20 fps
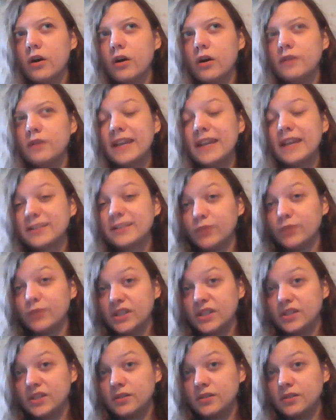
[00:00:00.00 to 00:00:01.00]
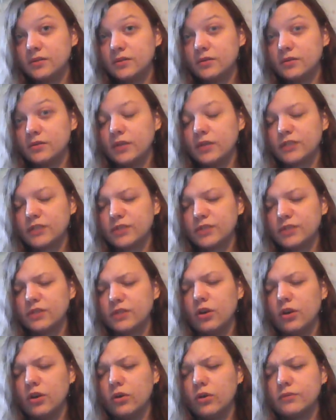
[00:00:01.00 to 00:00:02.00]
next week. Next week.
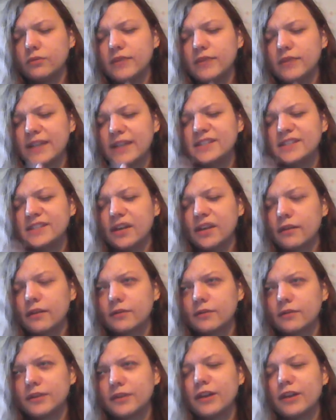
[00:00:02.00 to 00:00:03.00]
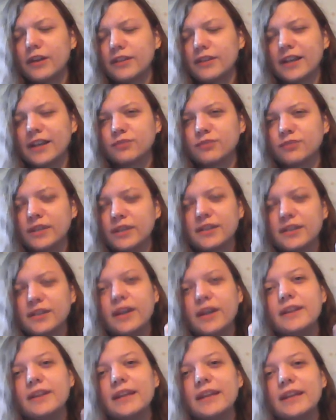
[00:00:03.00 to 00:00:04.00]
No, next year. Not next week.
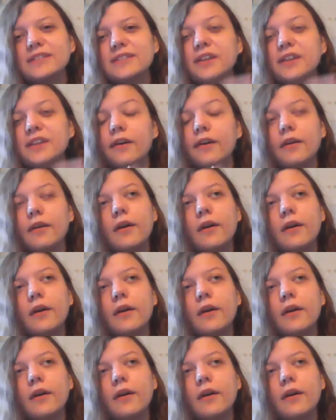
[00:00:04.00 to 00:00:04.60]
Next year.